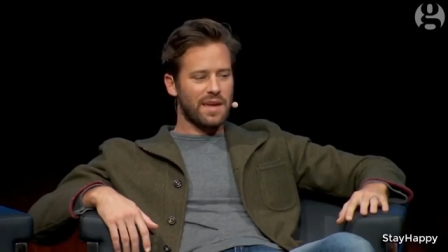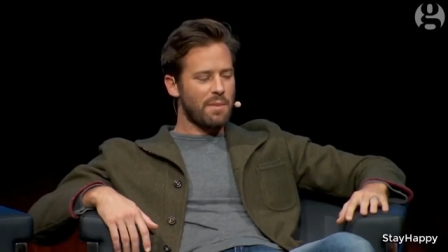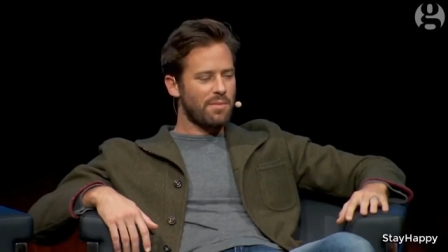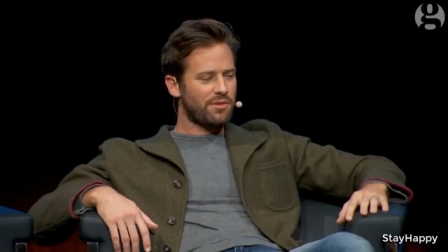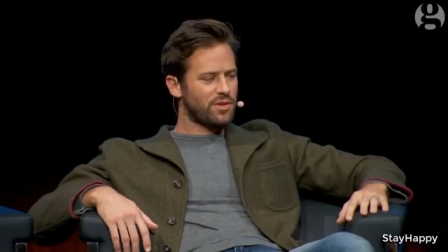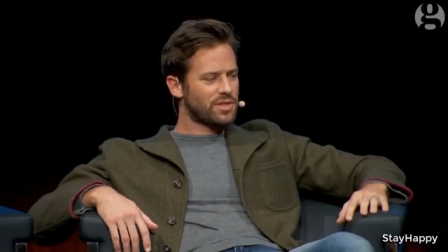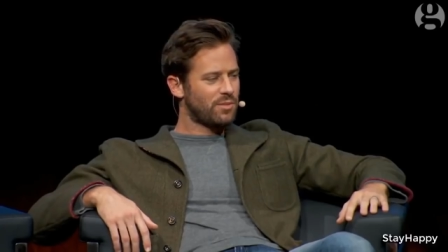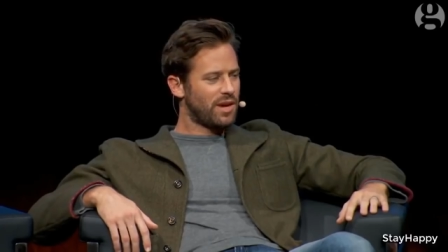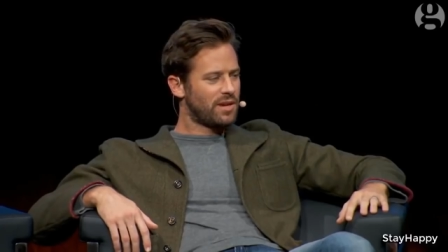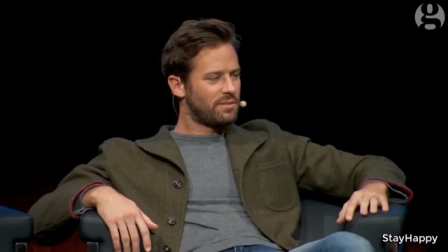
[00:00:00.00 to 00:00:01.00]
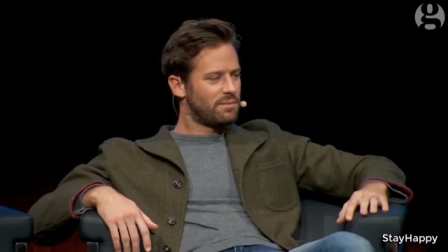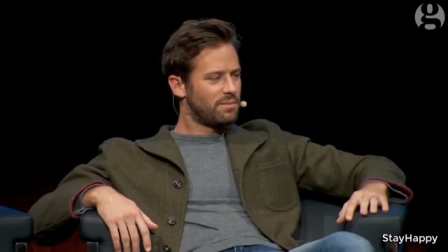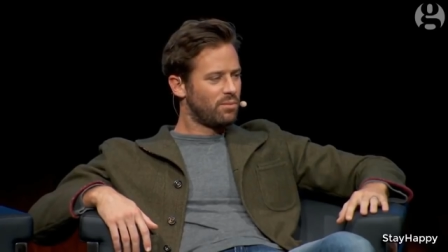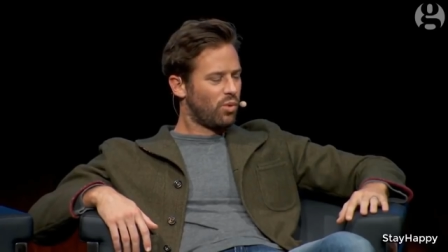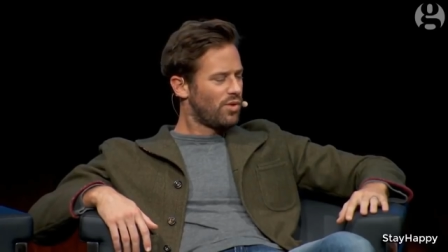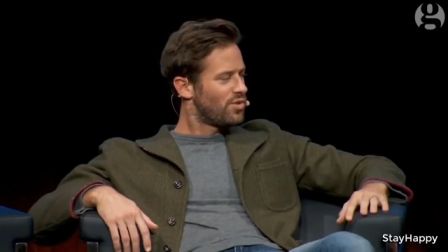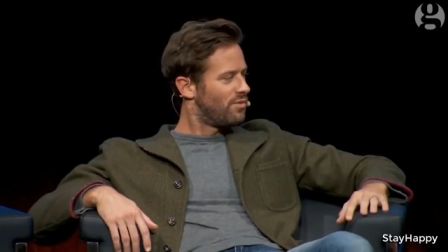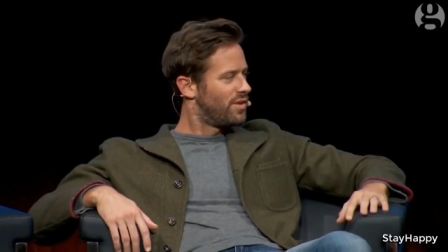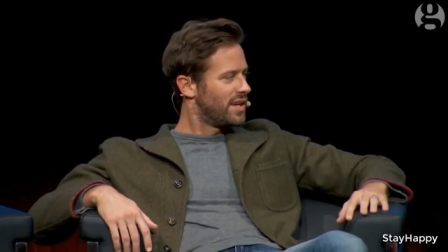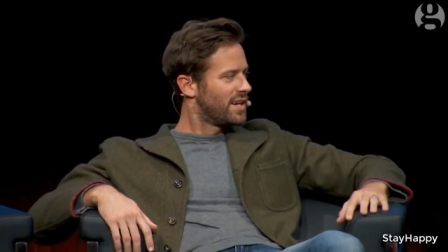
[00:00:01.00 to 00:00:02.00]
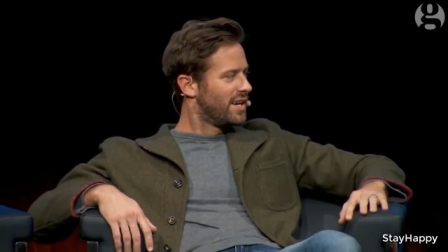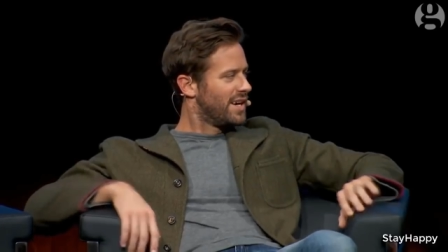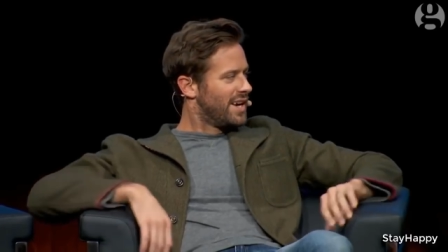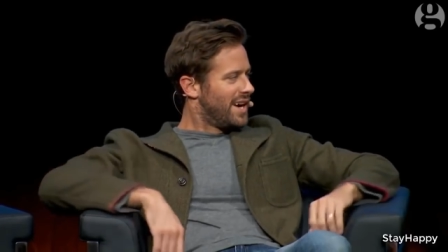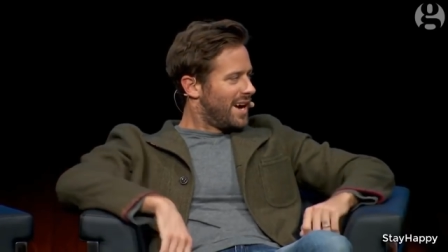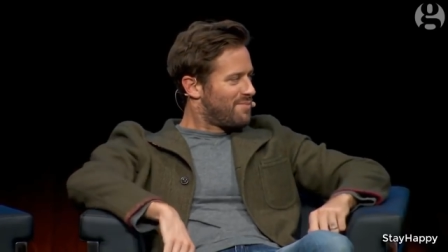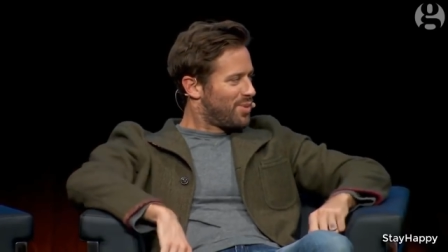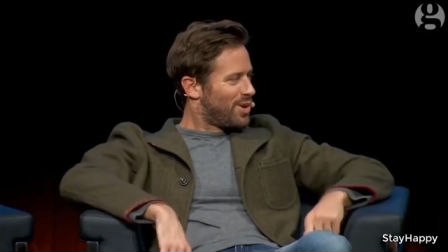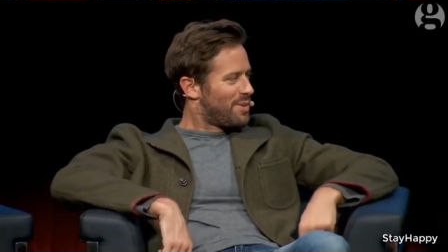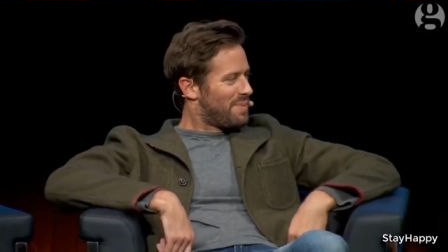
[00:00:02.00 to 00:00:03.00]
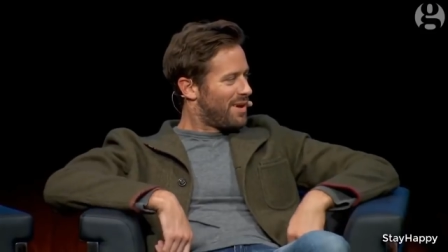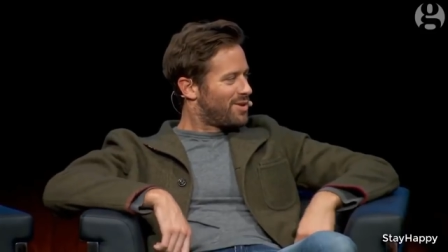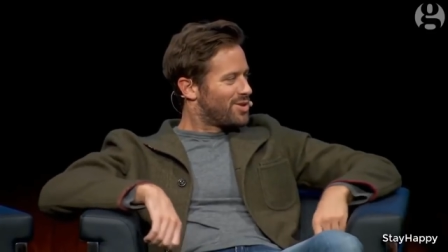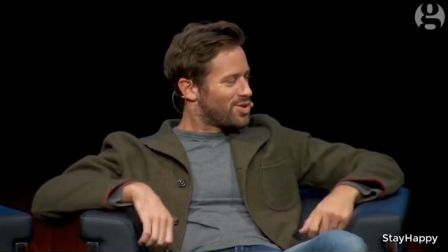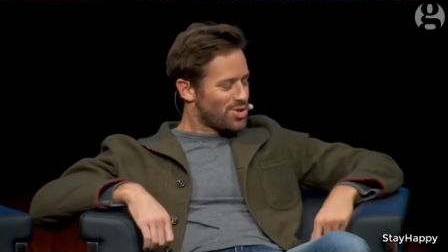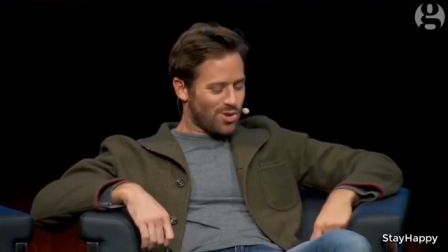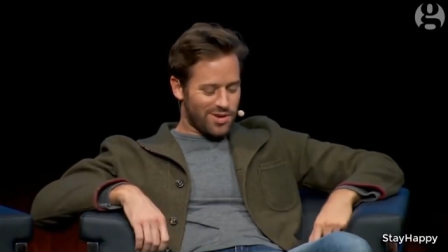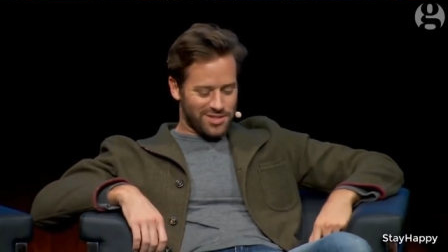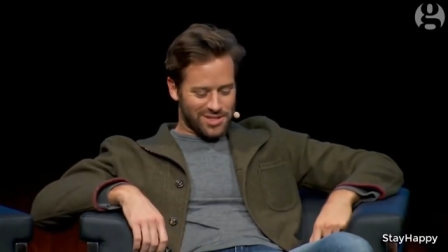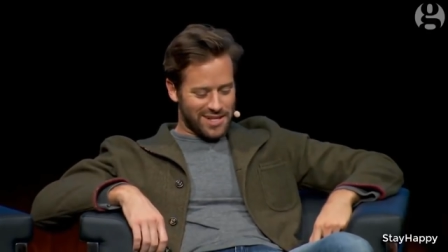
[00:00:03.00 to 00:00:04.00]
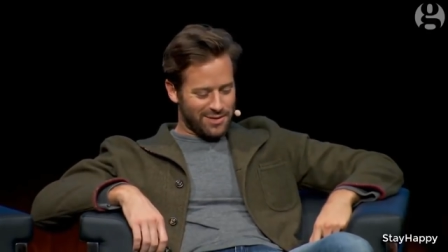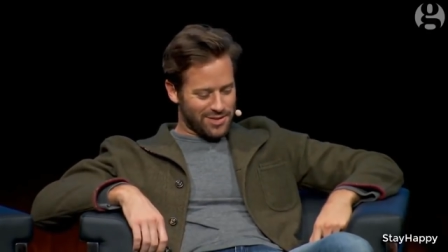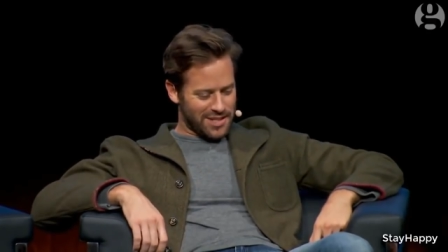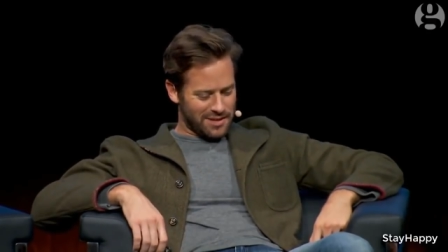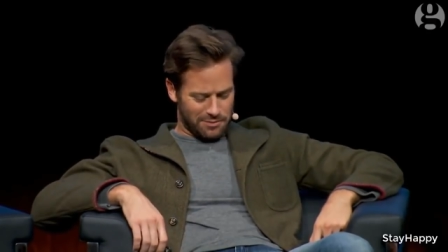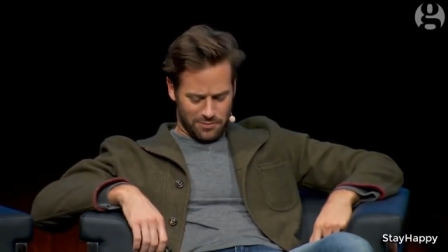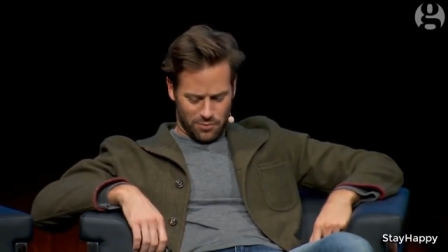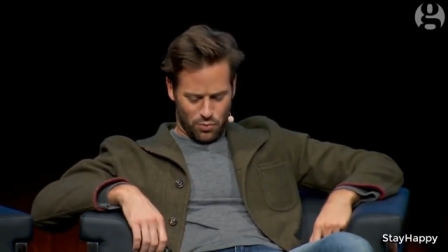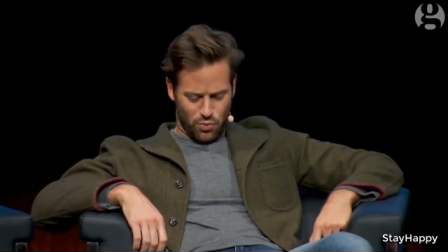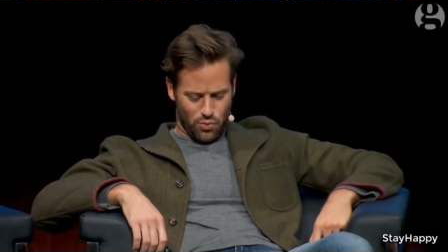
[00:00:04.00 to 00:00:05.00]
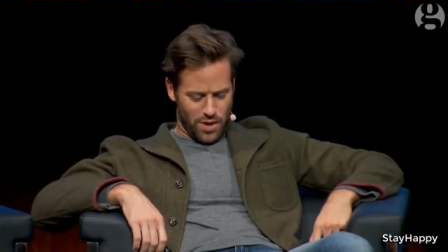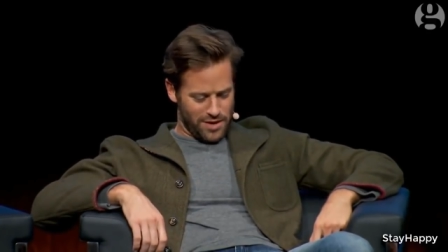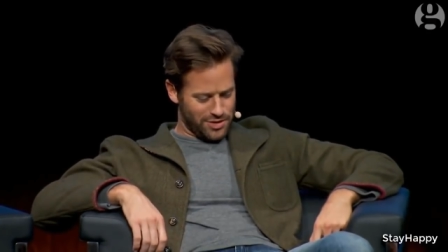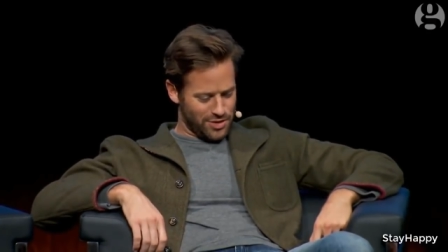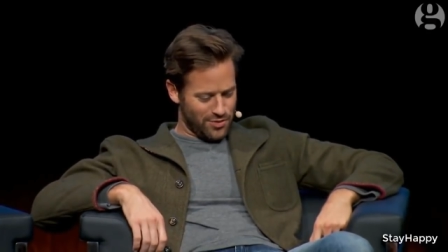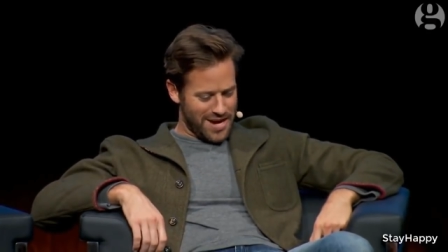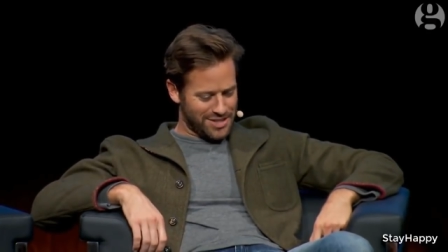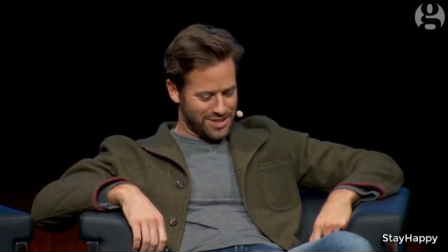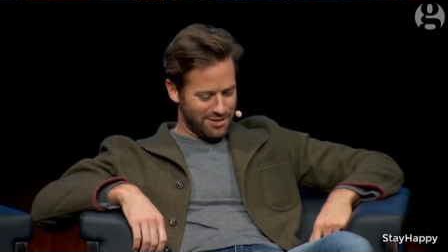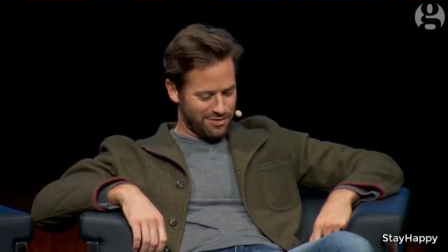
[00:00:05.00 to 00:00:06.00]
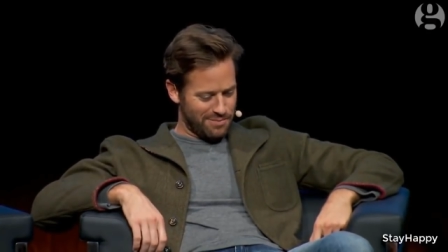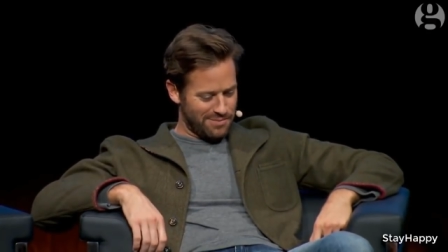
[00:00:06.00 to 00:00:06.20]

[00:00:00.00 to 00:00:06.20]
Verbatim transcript: I remember the first time we had a wardrobe fitting, I put on a pair of the shorts, and I was like, "Where's the rest of